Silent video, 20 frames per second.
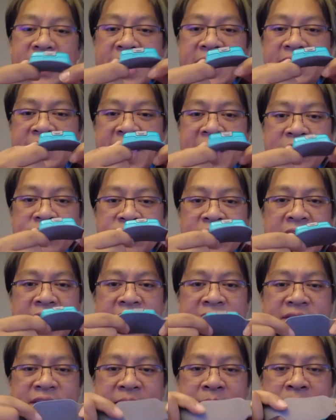that actually
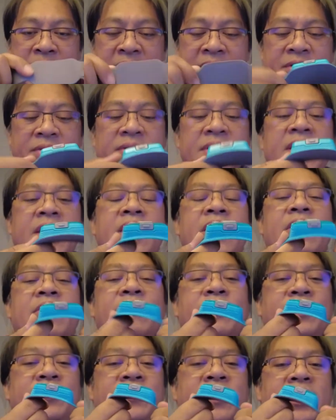has a better
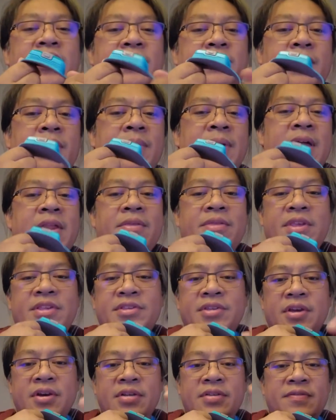rechargeable battery. This
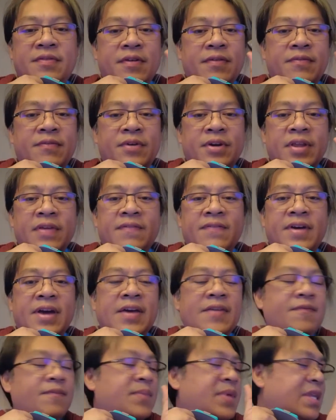goes for
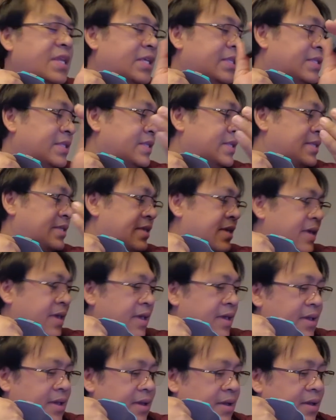45 minutes
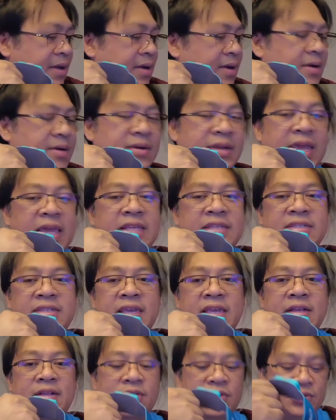on a
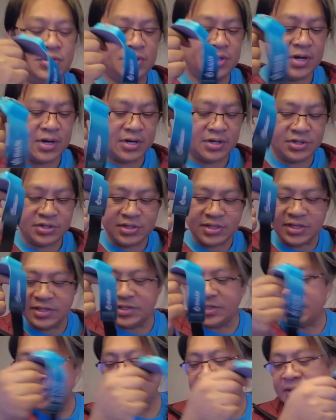single charge.
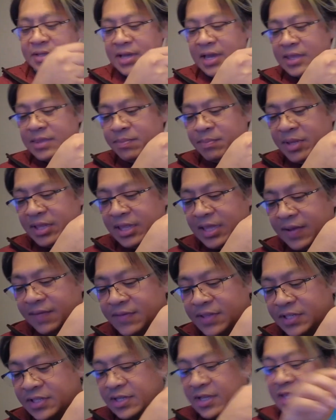This, I believe,
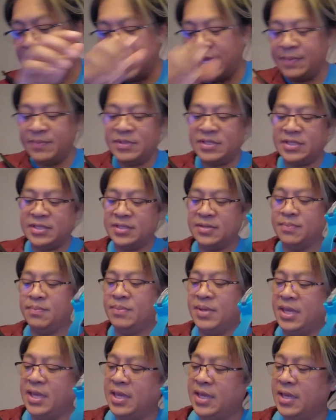this claims to
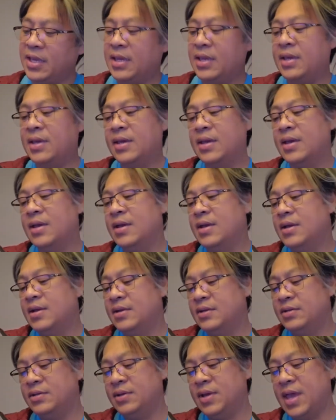
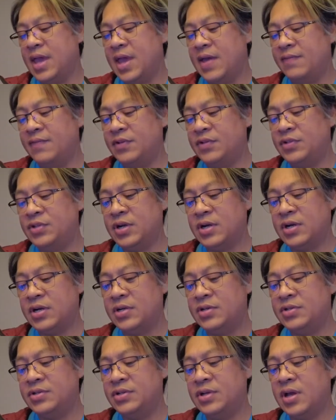have a
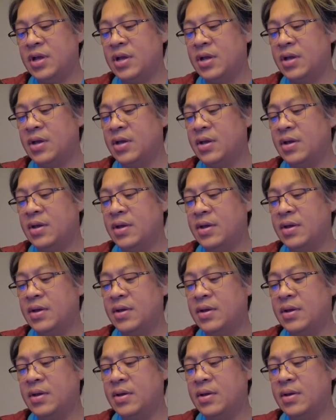charge
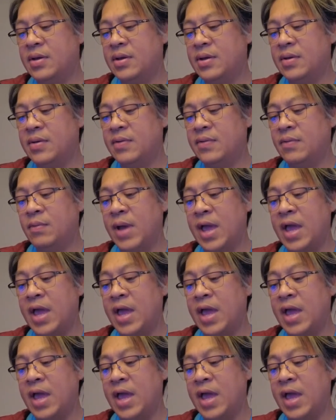a